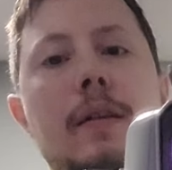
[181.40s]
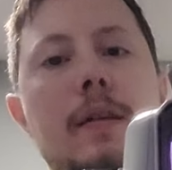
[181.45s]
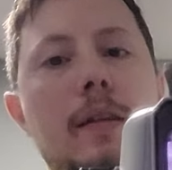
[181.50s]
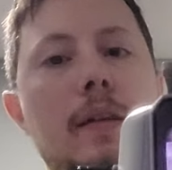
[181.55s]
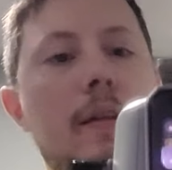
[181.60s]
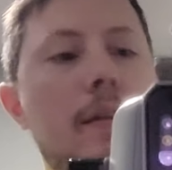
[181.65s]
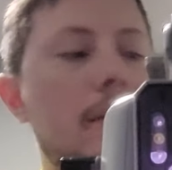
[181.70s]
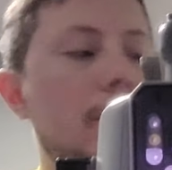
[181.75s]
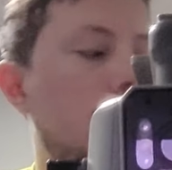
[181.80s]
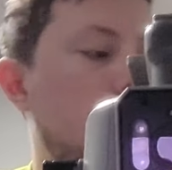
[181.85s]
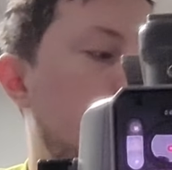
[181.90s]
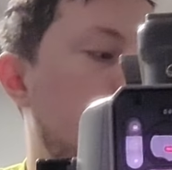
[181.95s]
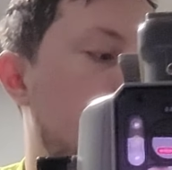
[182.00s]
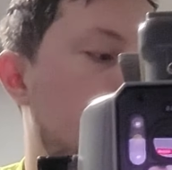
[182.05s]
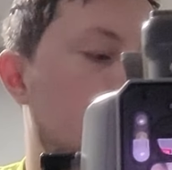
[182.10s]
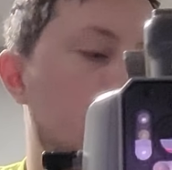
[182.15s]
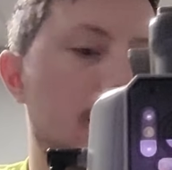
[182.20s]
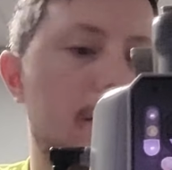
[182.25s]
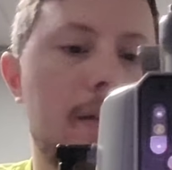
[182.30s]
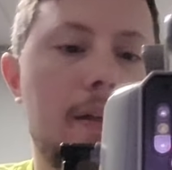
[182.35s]
continue
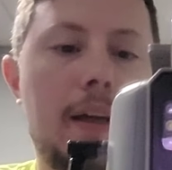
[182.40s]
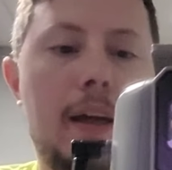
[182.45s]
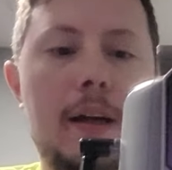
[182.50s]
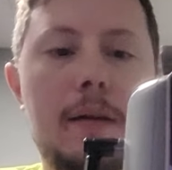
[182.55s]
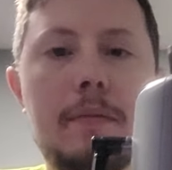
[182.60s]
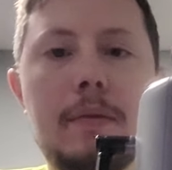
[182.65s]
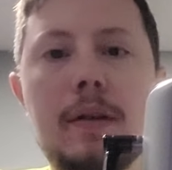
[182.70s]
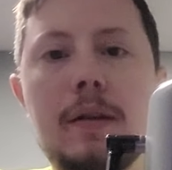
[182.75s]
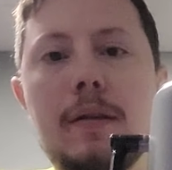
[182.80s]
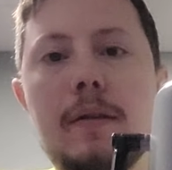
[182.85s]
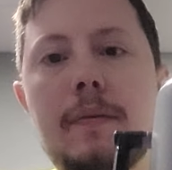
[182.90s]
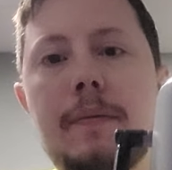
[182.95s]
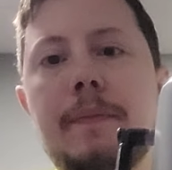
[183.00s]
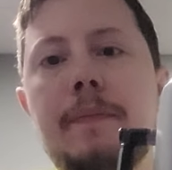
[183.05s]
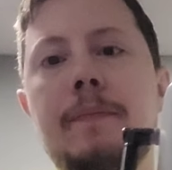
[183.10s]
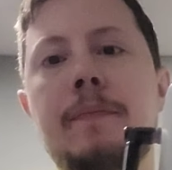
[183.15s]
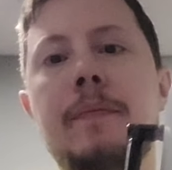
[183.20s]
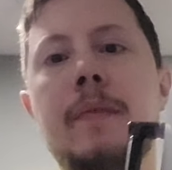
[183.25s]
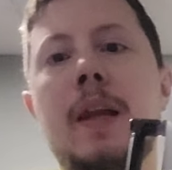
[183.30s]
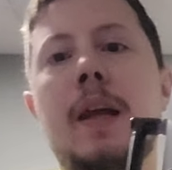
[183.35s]
using your cameras.
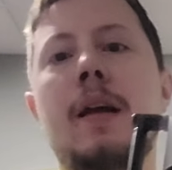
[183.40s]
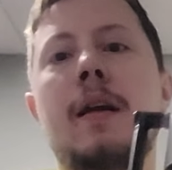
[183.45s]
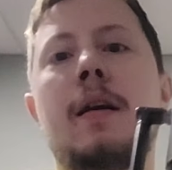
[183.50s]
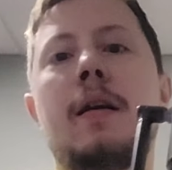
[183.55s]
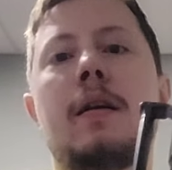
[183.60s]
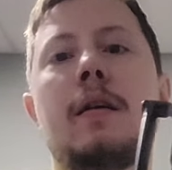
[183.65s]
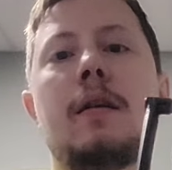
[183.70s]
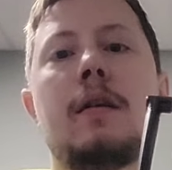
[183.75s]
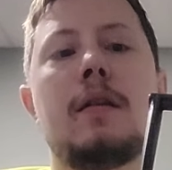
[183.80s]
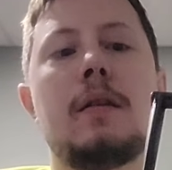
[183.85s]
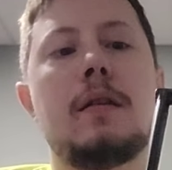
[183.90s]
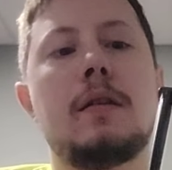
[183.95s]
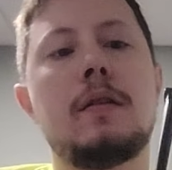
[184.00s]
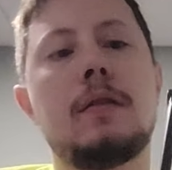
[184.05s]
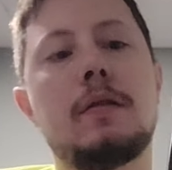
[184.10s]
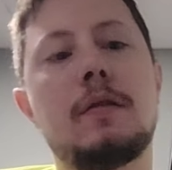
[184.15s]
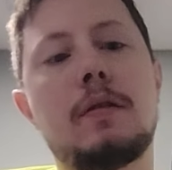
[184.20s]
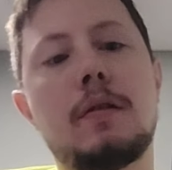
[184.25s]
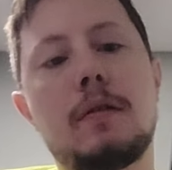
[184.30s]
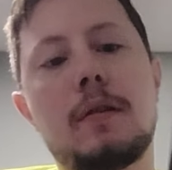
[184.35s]

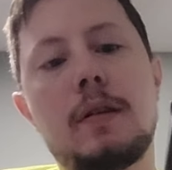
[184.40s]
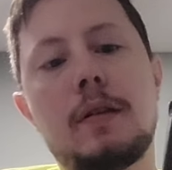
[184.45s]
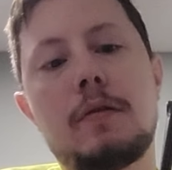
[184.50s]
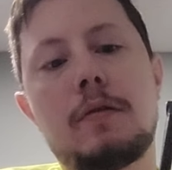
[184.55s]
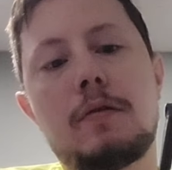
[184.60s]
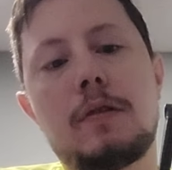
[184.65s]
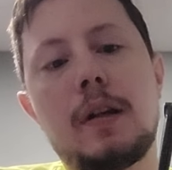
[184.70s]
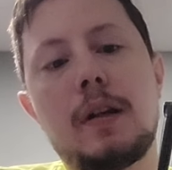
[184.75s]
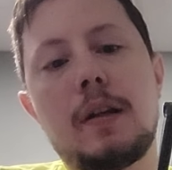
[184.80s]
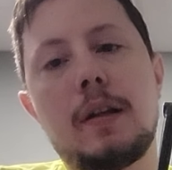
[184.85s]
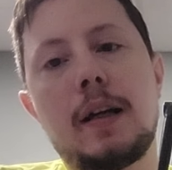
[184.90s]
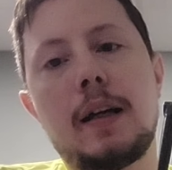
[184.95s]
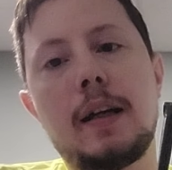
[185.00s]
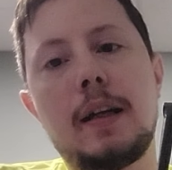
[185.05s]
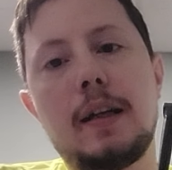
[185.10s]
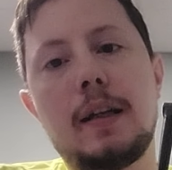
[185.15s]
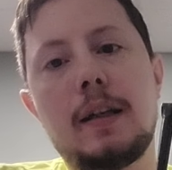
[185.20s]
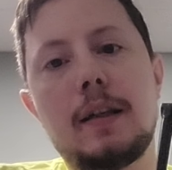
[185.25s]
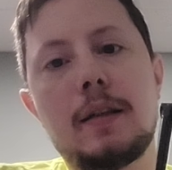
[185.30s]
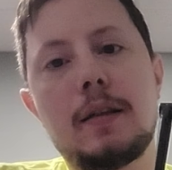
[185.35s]
So this red
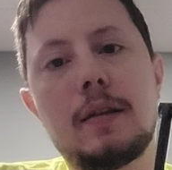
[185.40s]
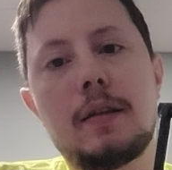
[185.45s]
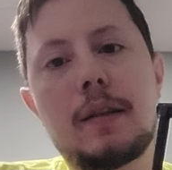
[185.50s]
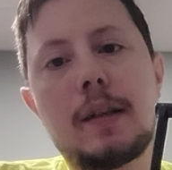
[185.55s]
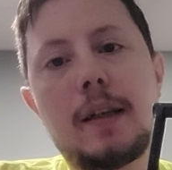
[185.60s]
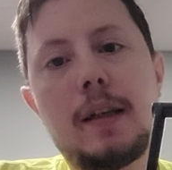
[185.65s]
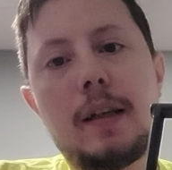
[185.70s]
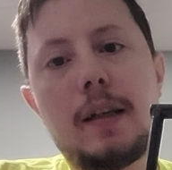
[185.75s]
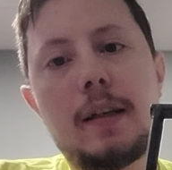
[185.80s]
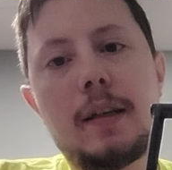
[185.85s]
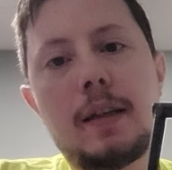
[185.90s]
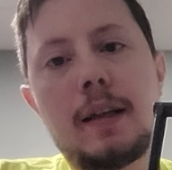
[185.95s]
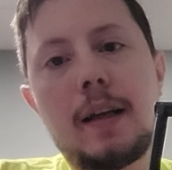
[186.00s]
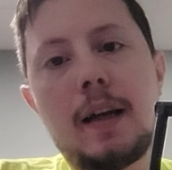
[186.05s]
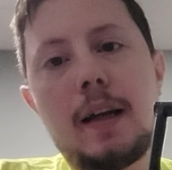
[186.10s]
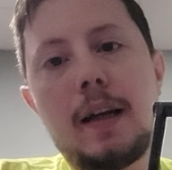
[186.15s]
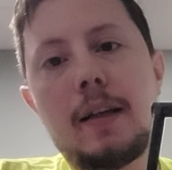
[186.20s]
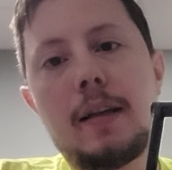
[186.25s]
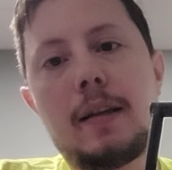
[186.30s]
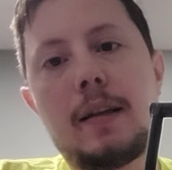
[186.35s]
light here is going to
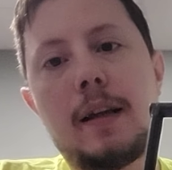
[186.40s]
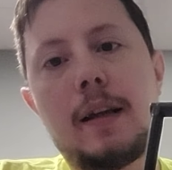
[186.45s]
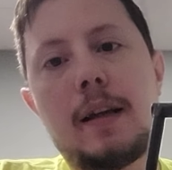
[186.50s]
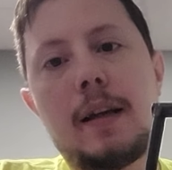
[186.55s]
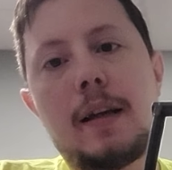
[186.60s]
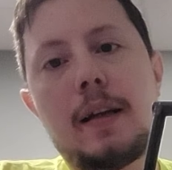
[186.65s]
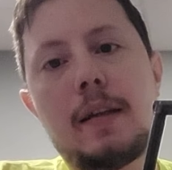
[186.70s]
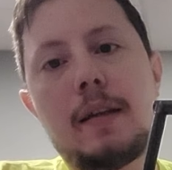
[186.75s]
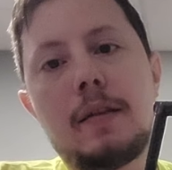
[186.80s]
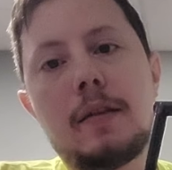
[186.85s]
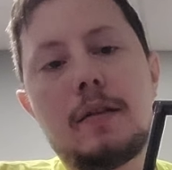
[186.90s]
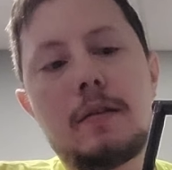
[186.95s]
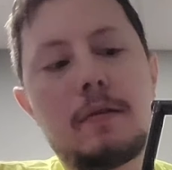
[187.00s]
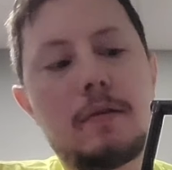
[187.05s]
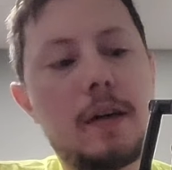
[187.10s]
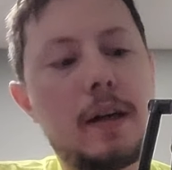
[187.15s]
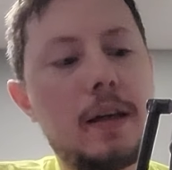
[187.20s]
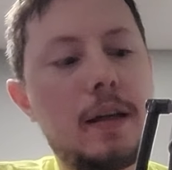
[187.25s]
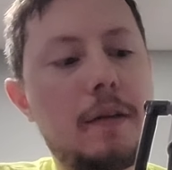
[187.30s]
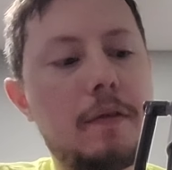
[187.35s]
indicate that you're
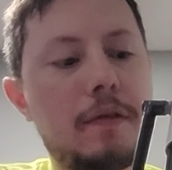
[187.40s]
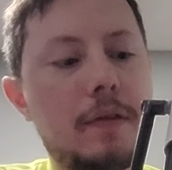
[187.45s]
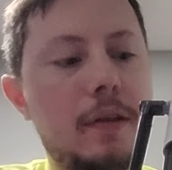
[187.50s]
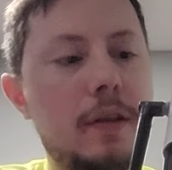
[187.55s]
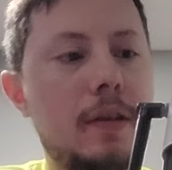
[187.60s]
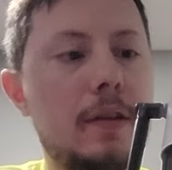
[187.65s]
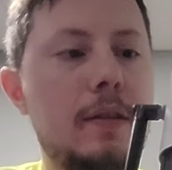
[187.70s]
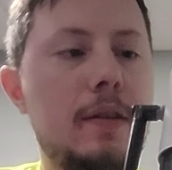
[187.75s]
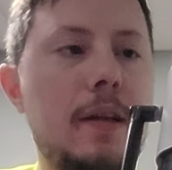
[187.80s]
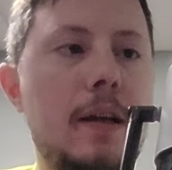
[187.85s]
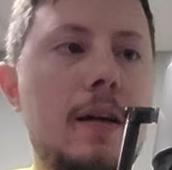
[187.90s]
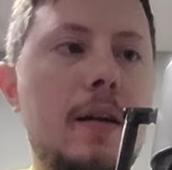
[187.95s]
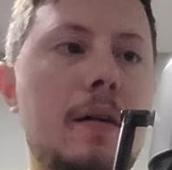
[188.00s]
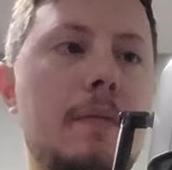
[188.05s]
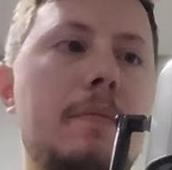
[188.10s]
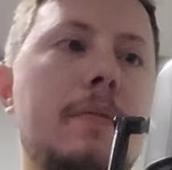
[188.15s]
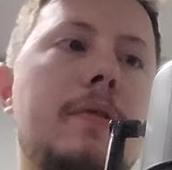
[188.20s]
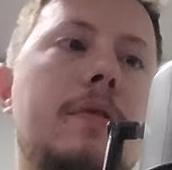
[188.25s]
ready for your setup.